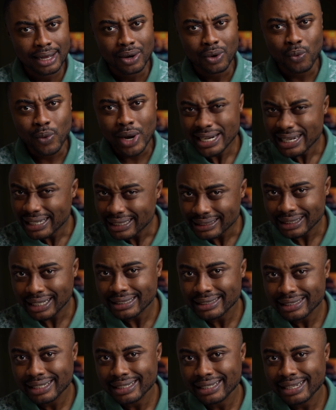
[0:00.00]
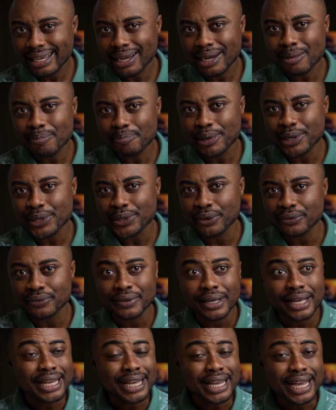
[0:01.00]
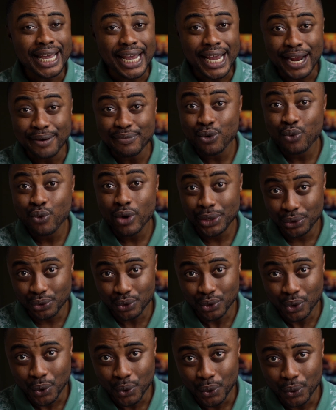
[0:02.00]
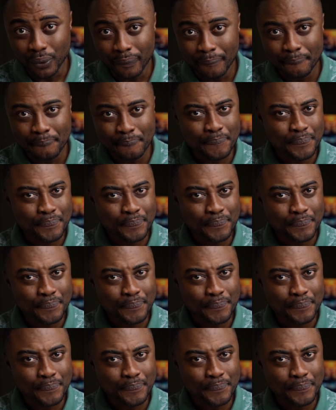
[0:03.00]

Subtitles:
When they started their campaign of everywhere you go,